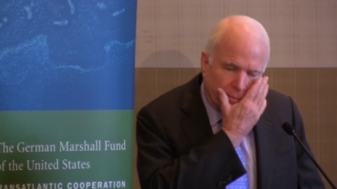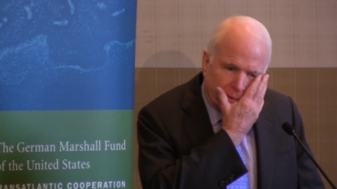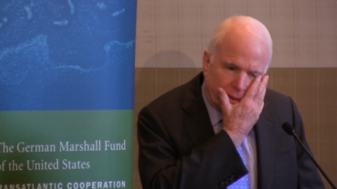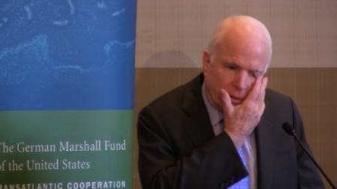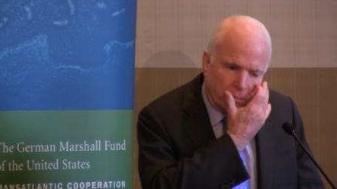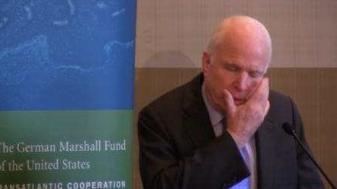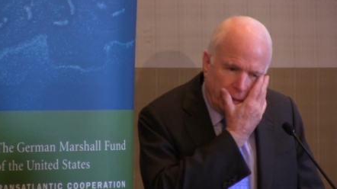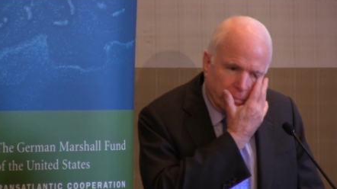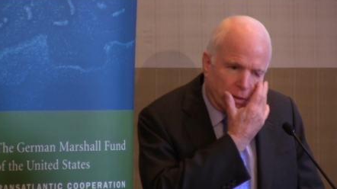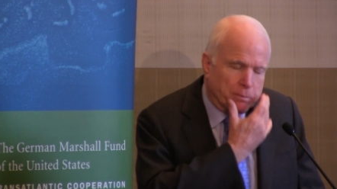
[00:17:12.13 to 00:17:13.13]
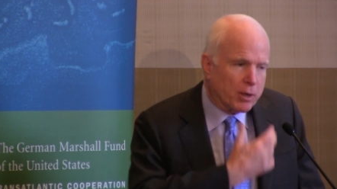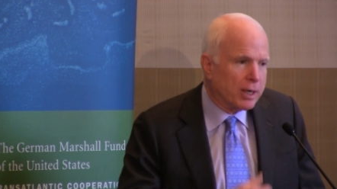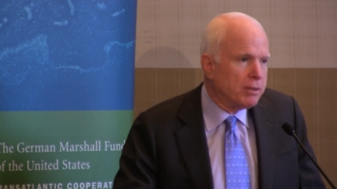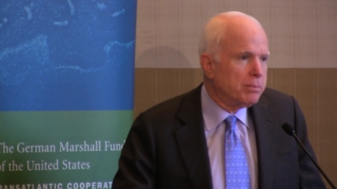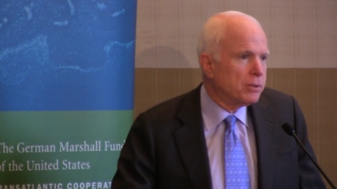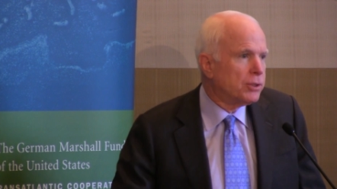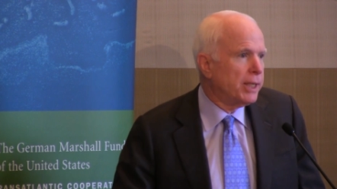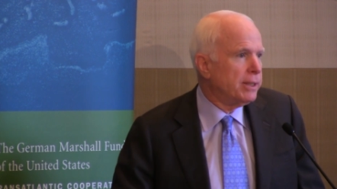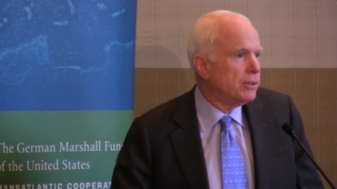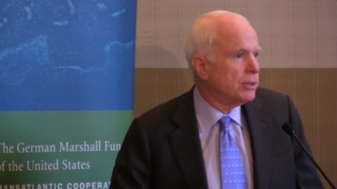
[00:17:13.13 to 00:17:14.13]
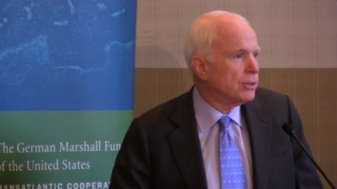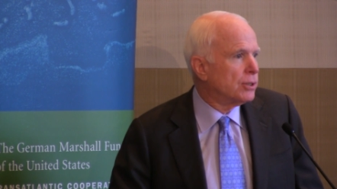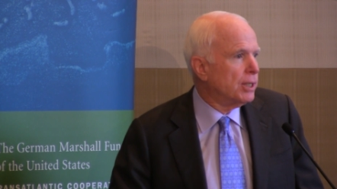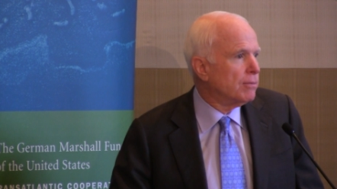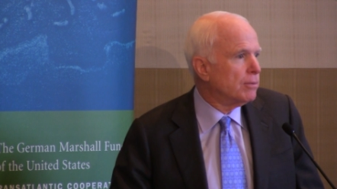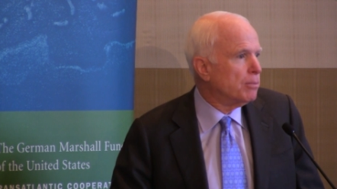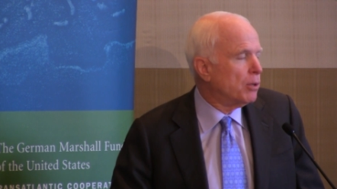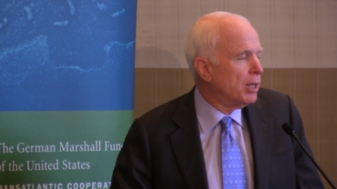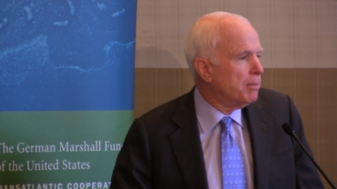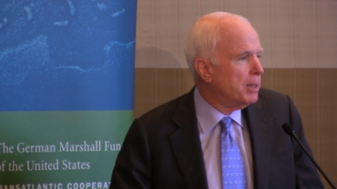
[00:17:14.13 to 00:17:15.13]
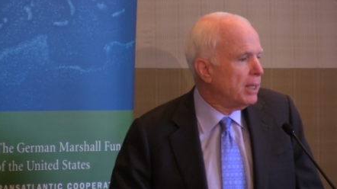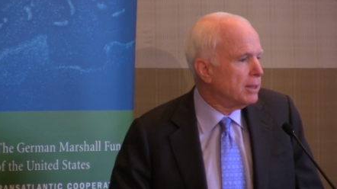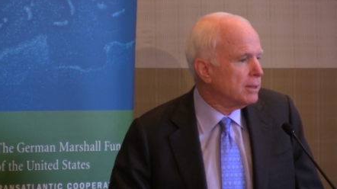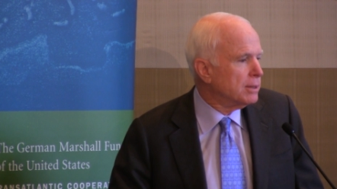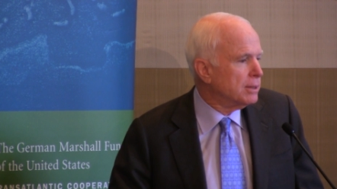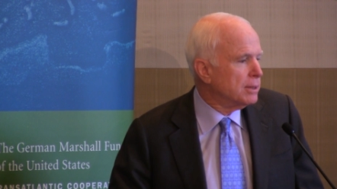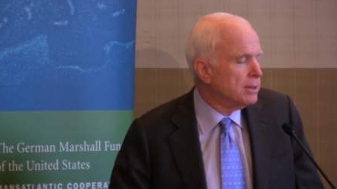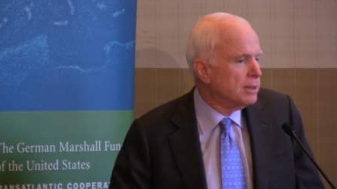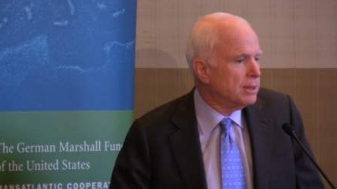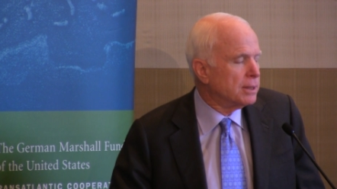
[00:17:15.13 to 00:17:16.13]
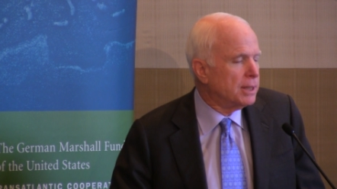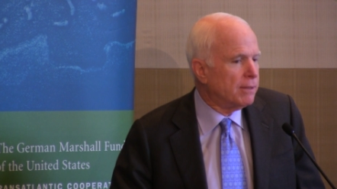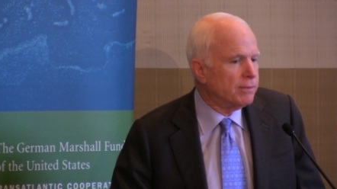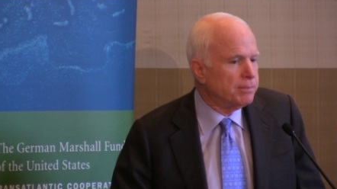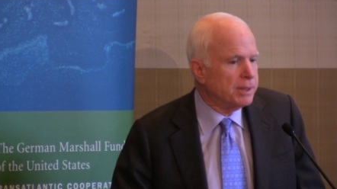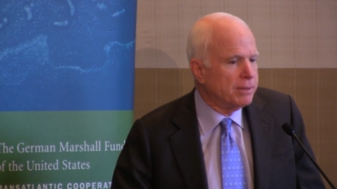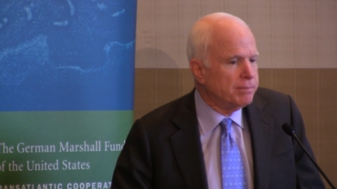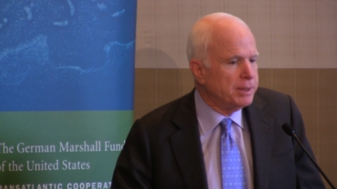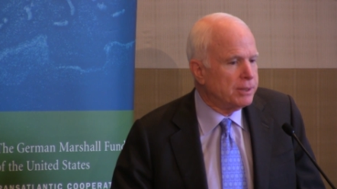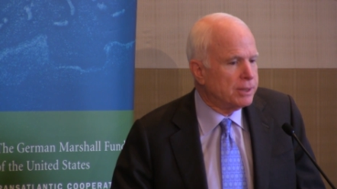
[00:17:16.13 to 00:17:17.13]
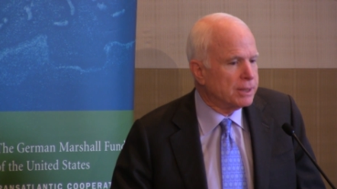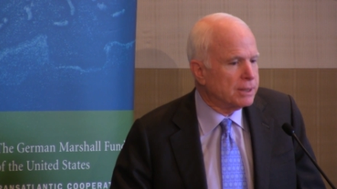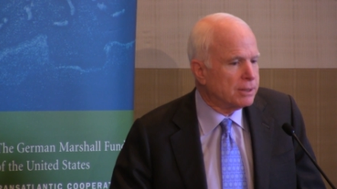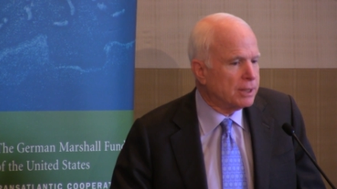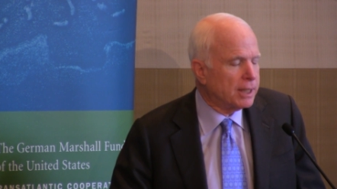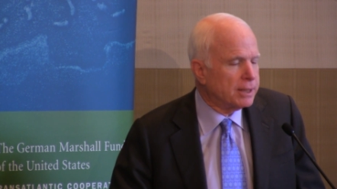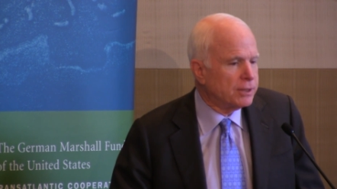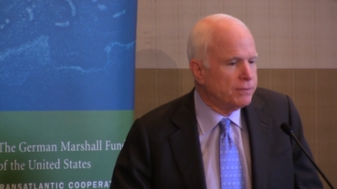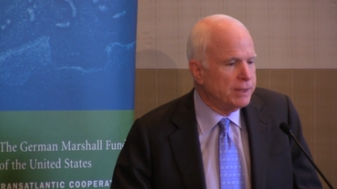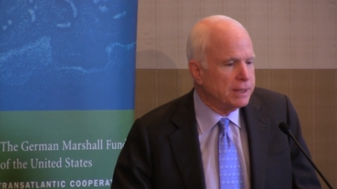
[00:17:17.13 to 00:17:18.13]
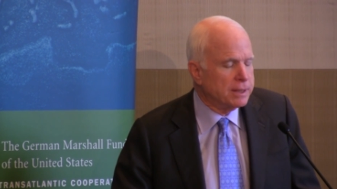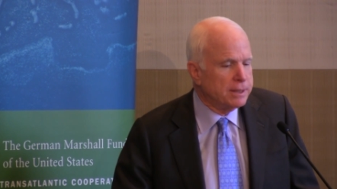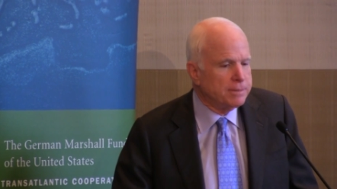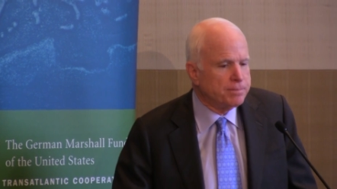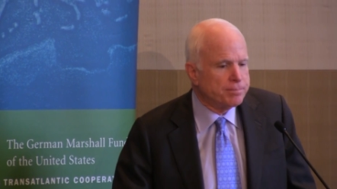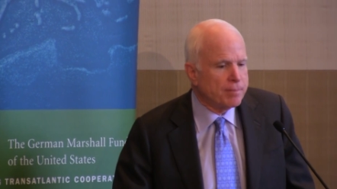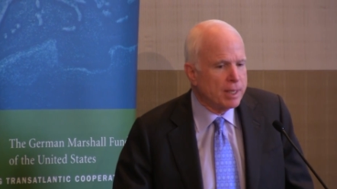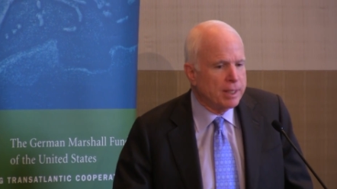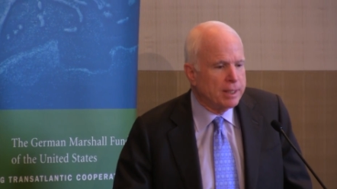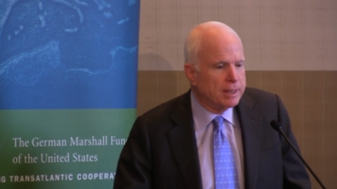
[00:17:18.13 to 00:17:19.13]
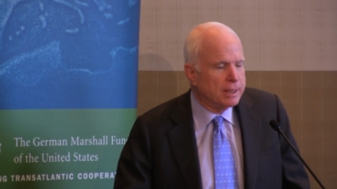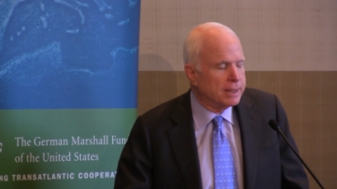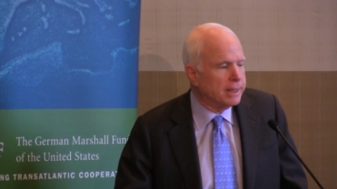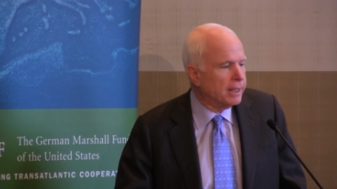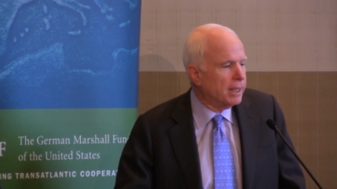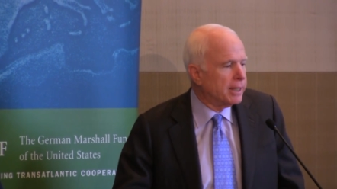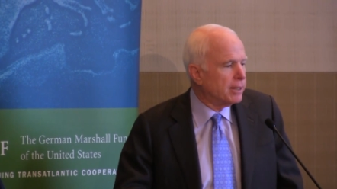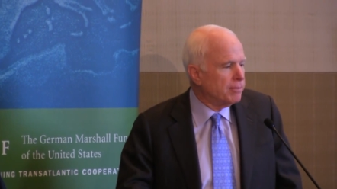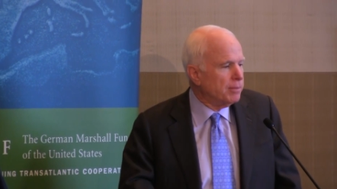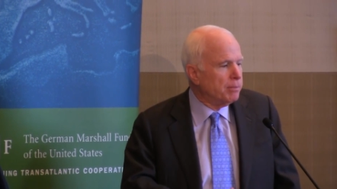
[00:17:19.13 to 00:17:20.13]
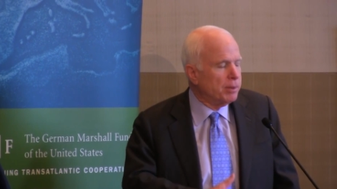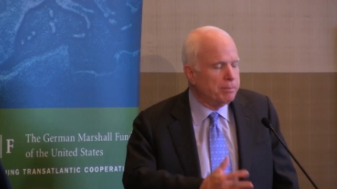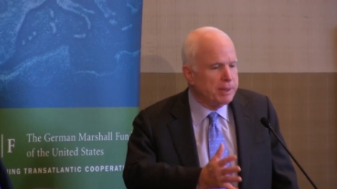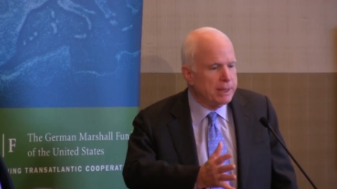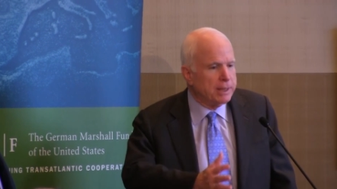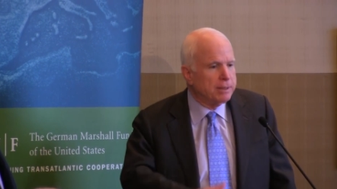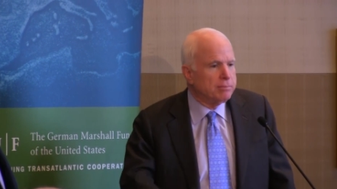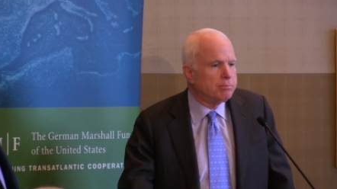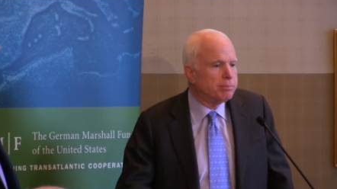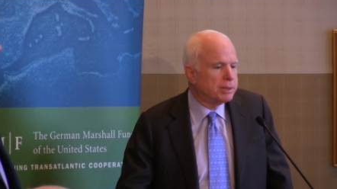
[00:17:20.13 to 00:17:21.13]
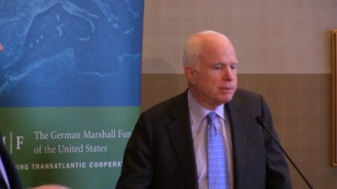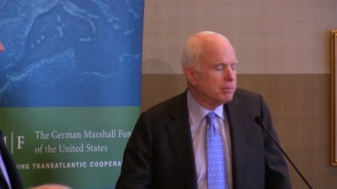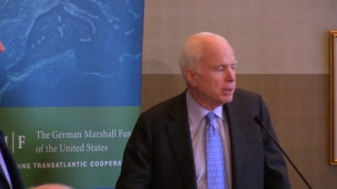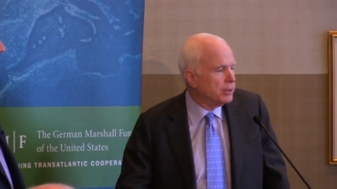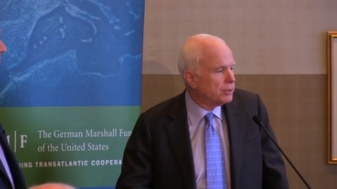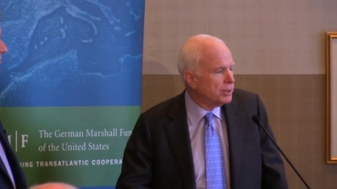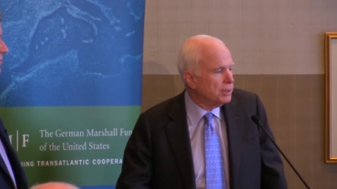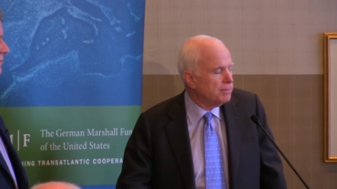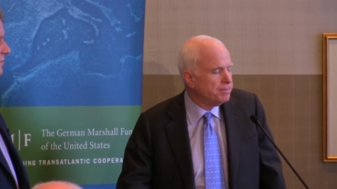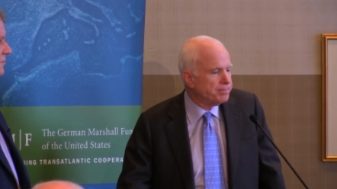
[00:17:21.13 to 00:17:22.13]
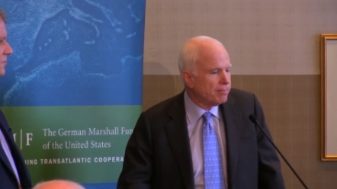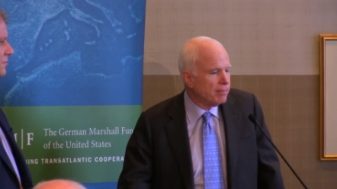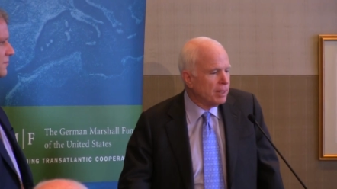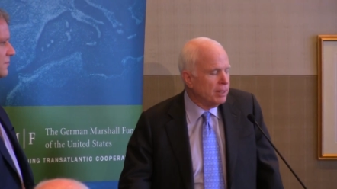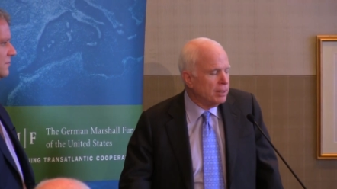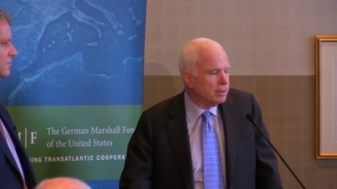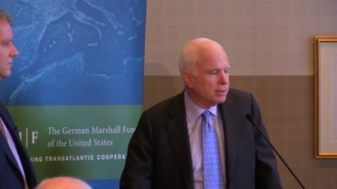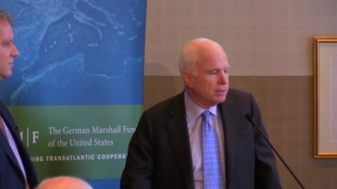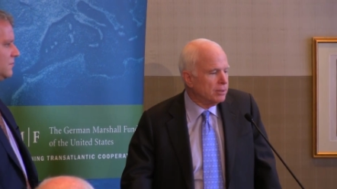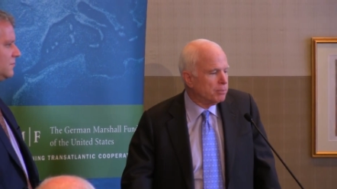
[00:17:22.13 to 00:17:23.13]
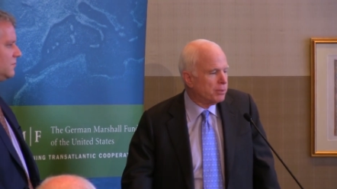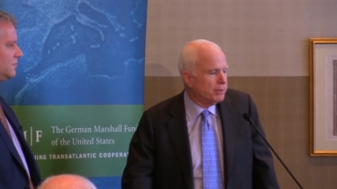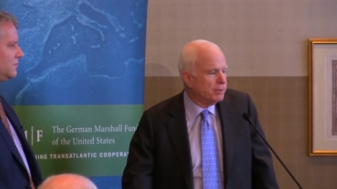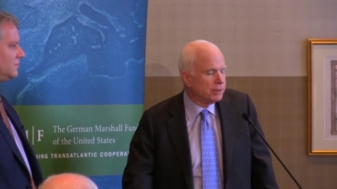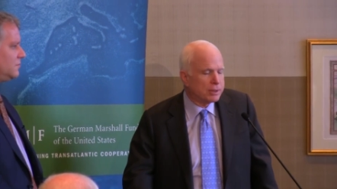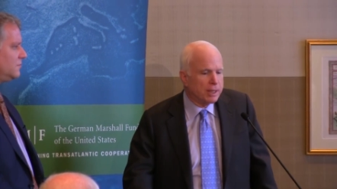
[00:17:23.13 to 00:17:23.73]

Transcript: so many remarkable changes that were brought about under the government of Misha Saakashvili. Again, I can remember being in Tbilisi under the previous